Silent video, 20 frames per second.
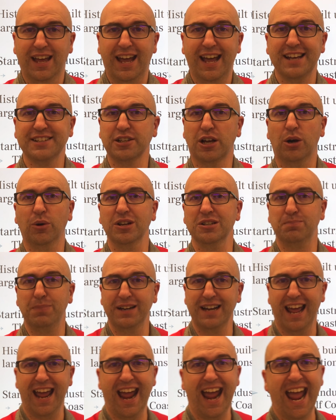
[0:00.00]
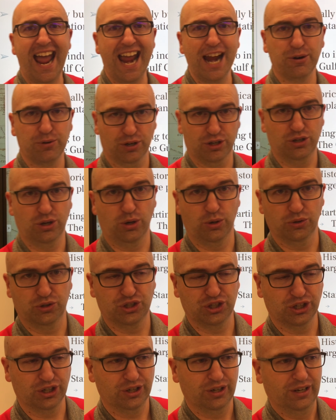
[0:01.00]
has always been
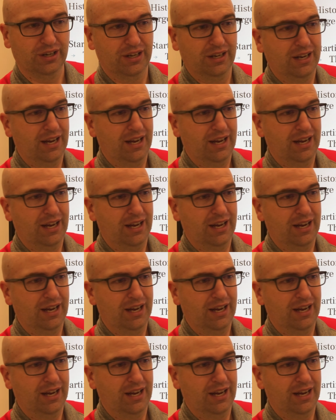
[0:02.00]
agriculture,